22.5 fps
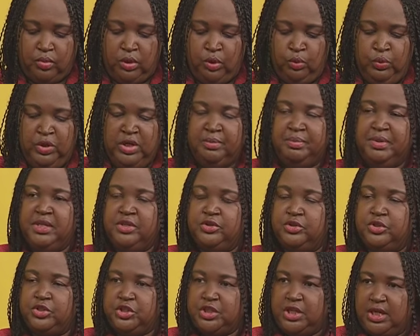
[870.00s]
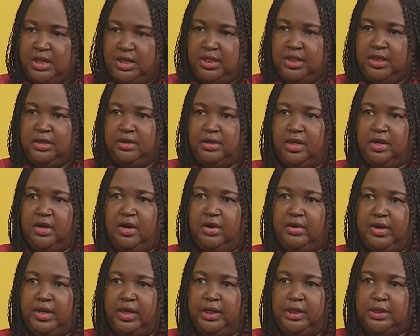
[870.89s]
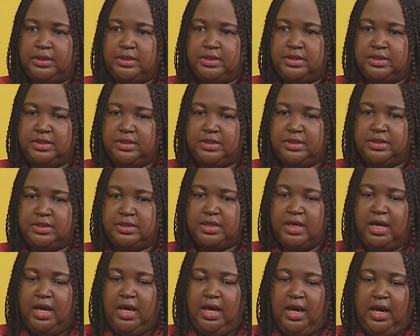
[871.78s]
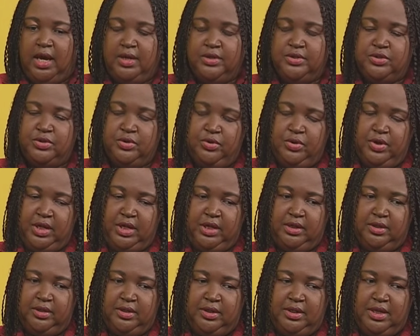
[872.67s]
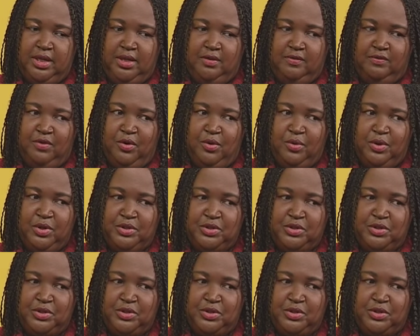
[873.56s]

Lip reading: will be to shade in the correct answers. And so, Ian, if our